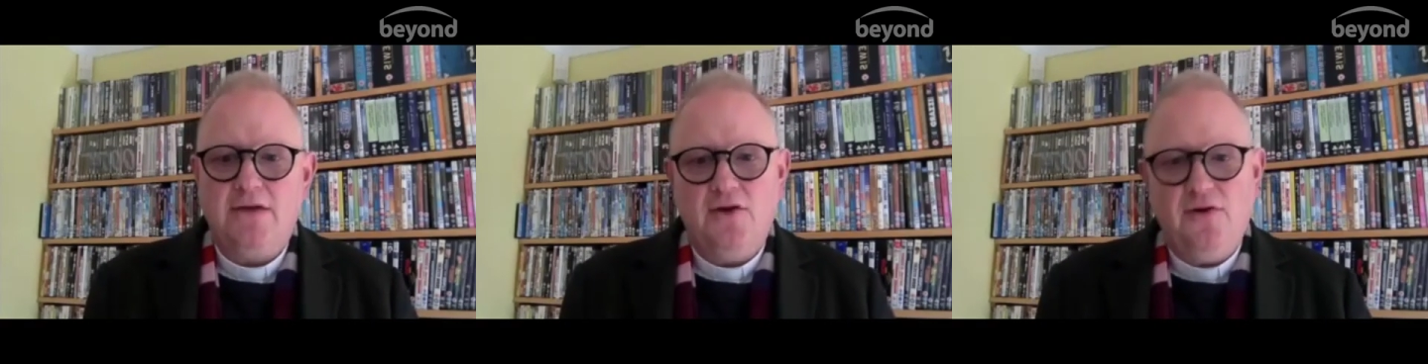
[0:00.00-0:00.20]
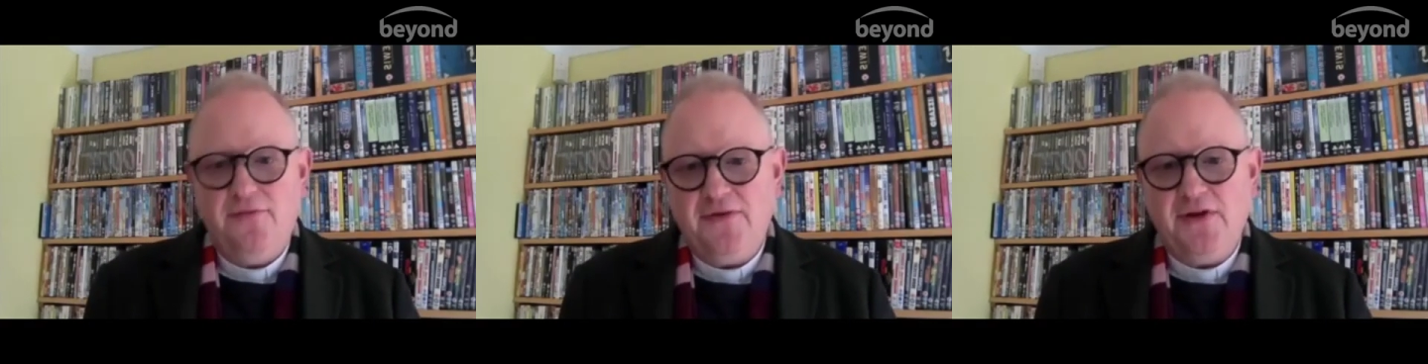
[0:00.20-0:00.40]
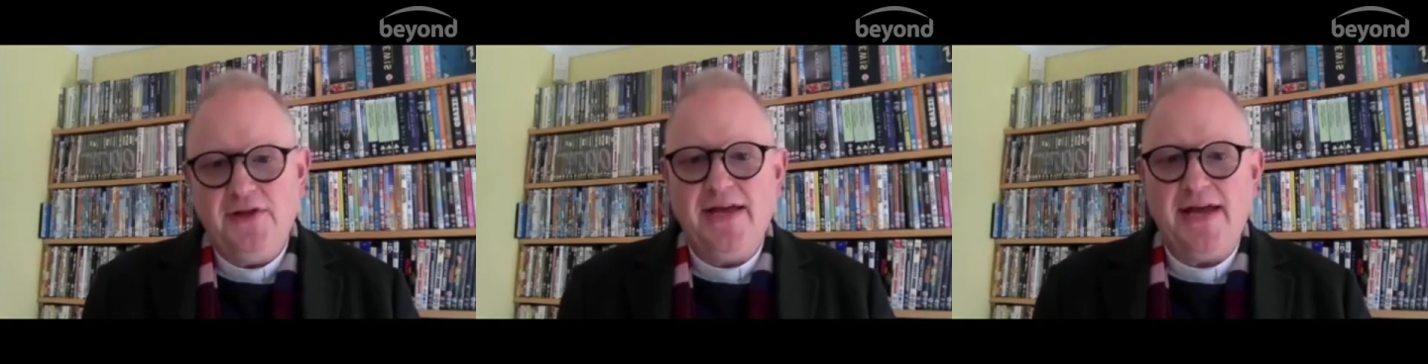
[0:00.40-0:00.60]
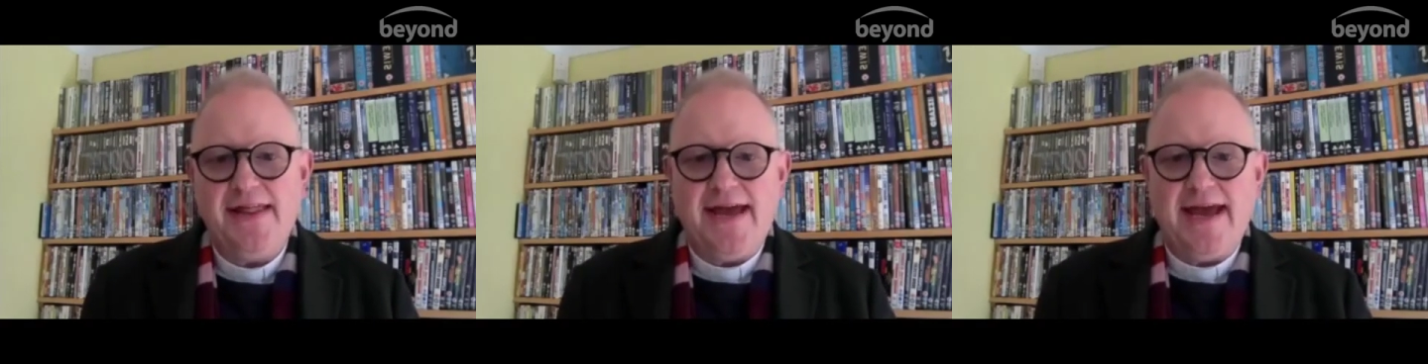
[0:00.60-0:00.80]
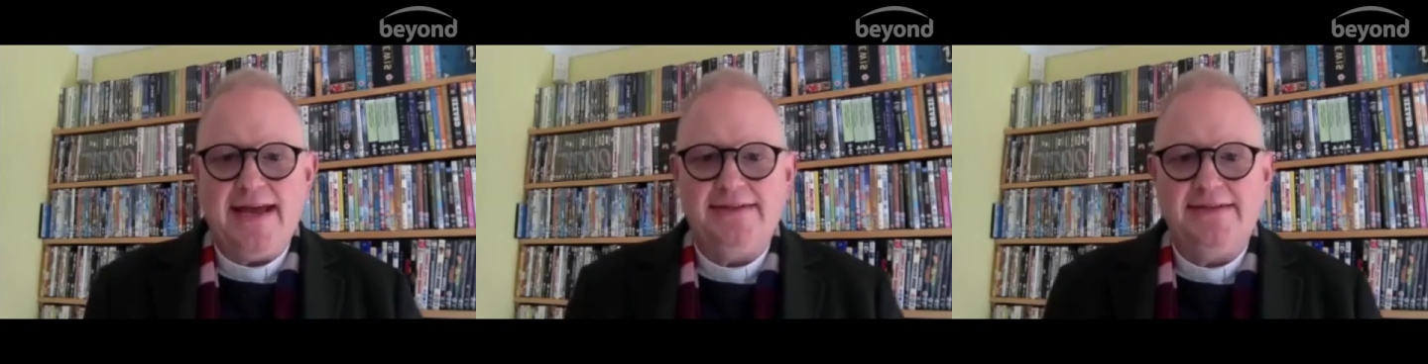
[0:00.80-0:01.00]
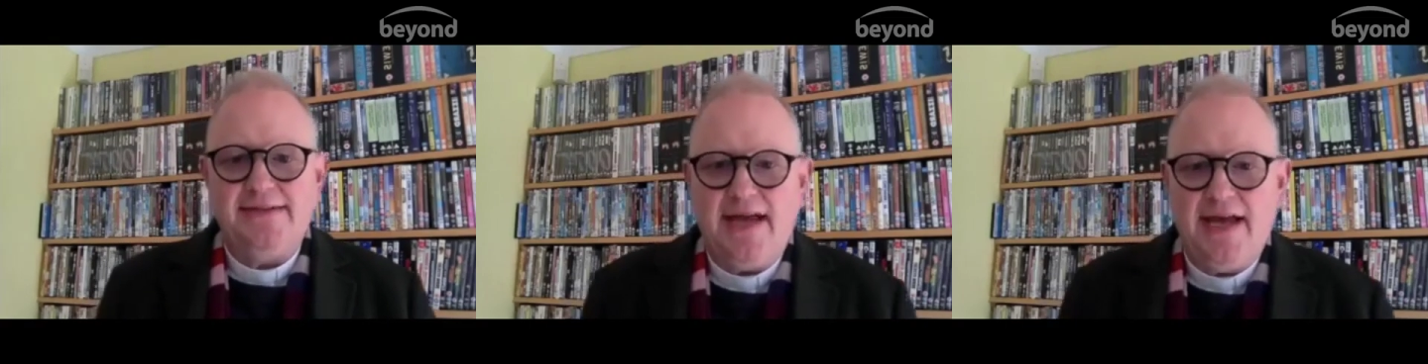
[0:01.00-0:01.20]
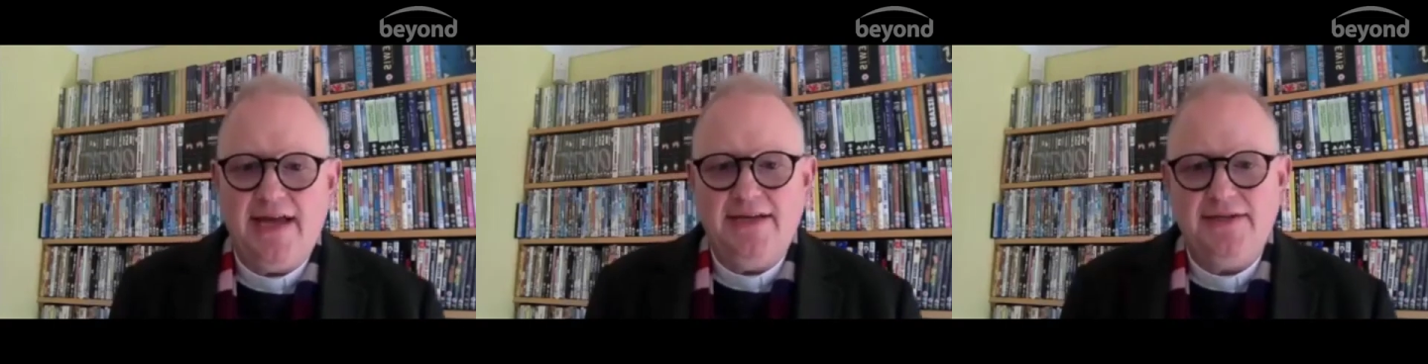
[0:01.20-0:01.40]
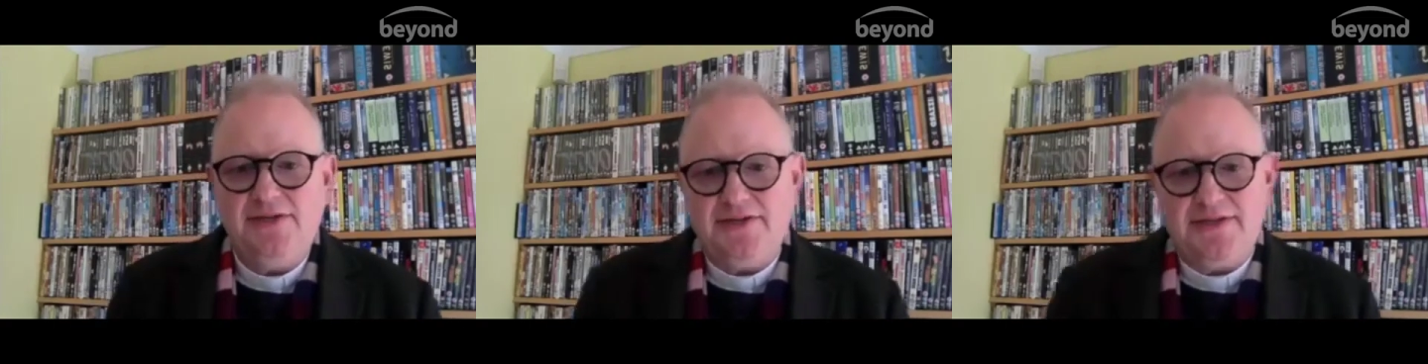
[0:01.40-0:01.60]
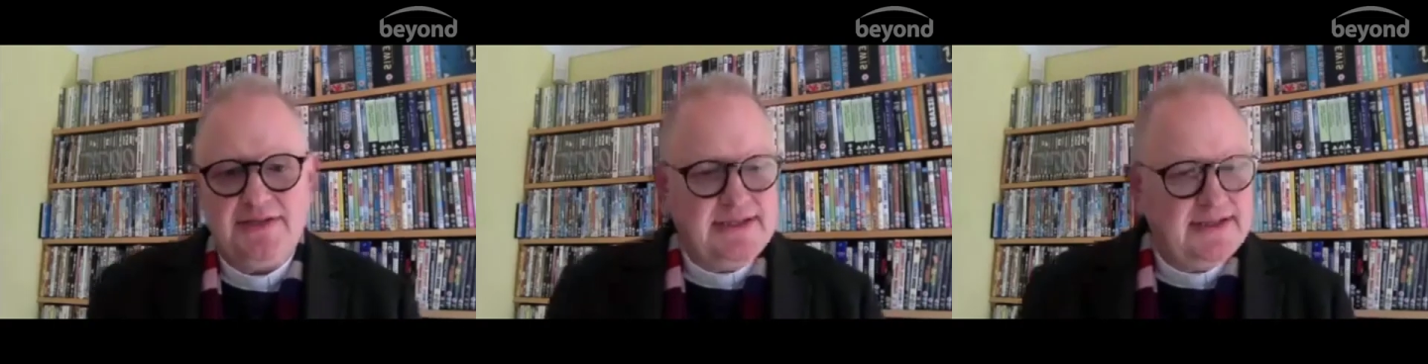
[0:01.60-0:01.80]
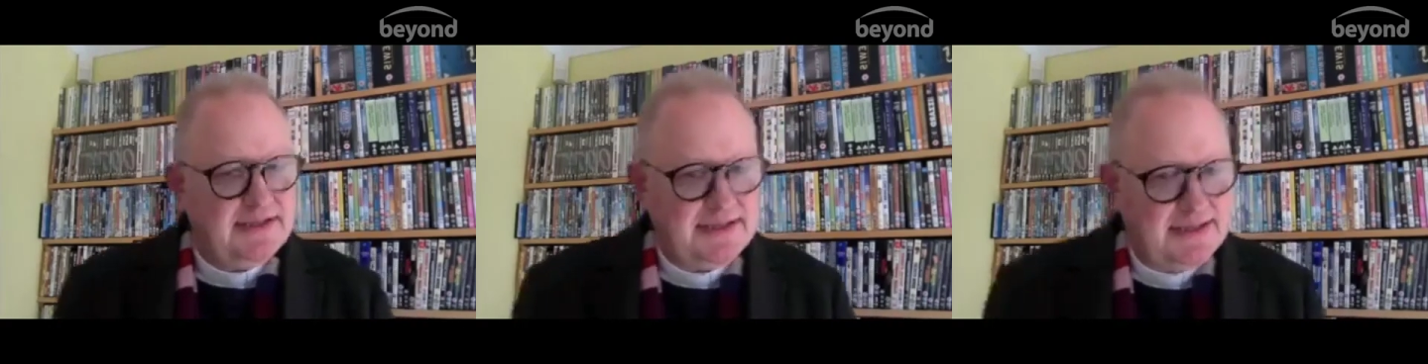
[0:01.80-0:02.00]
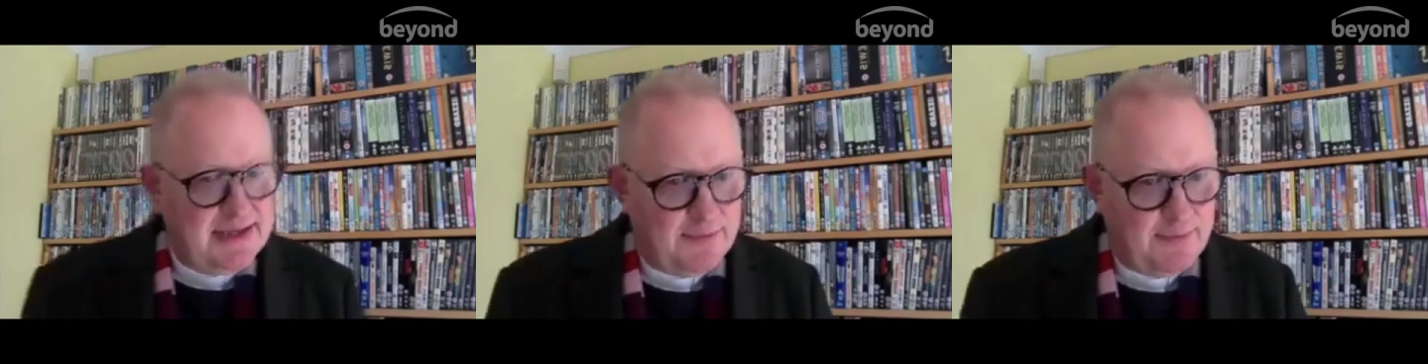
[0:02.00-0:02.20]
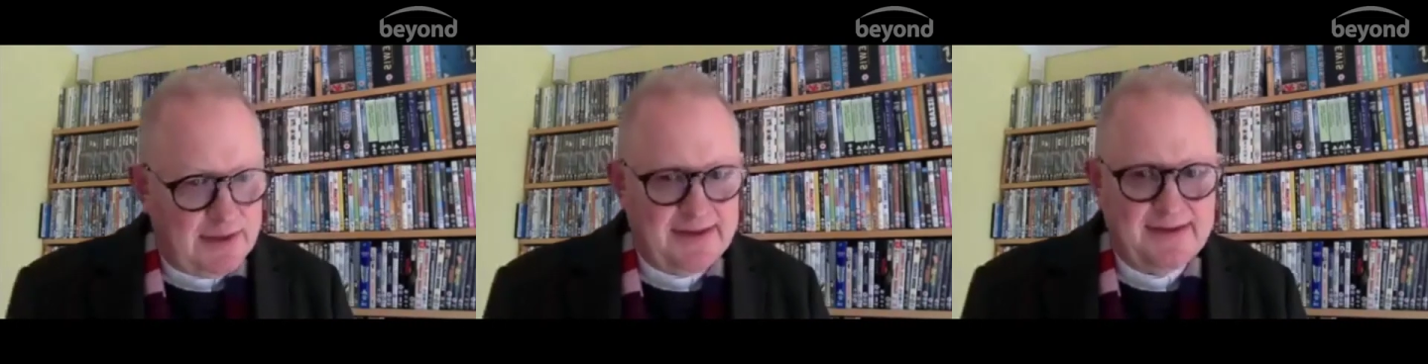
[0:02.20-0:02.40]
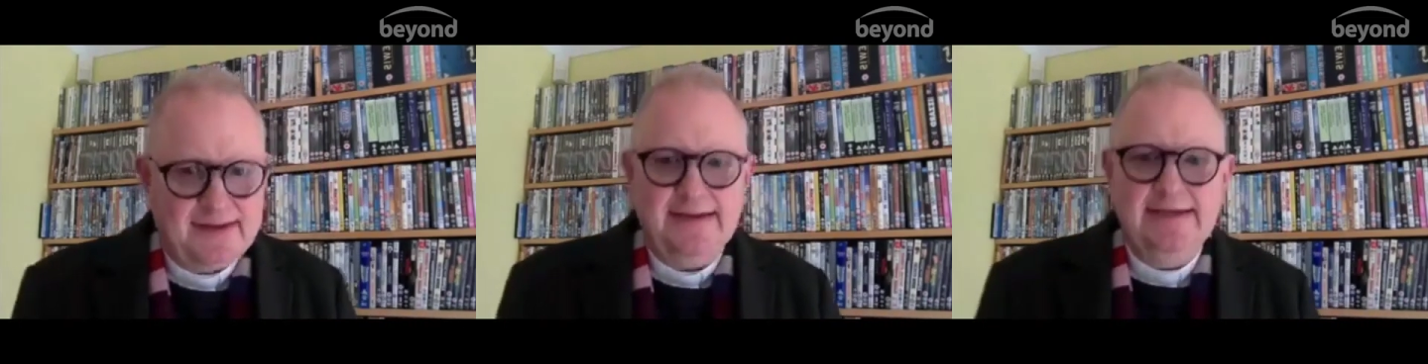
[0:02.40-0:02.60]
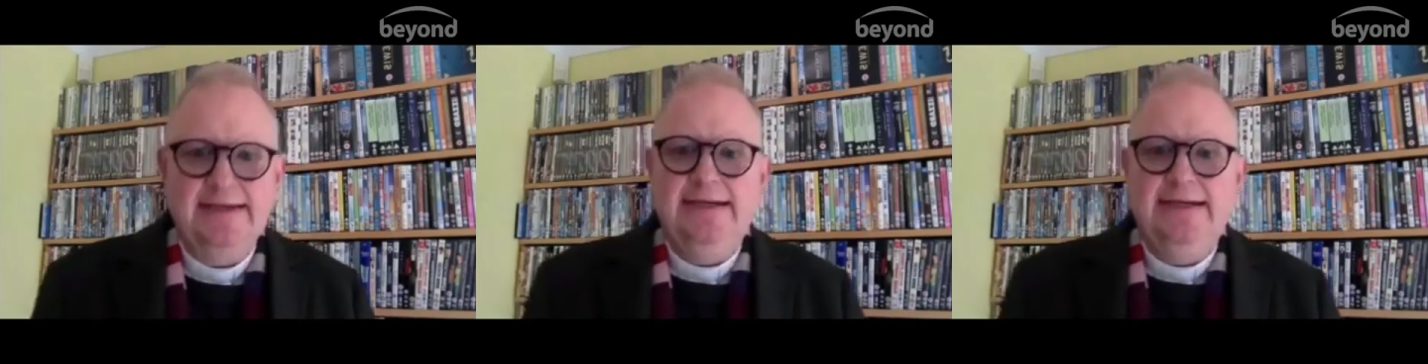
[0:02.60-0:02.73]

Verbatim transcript: Coffee, on the other hand, I just need to stick with.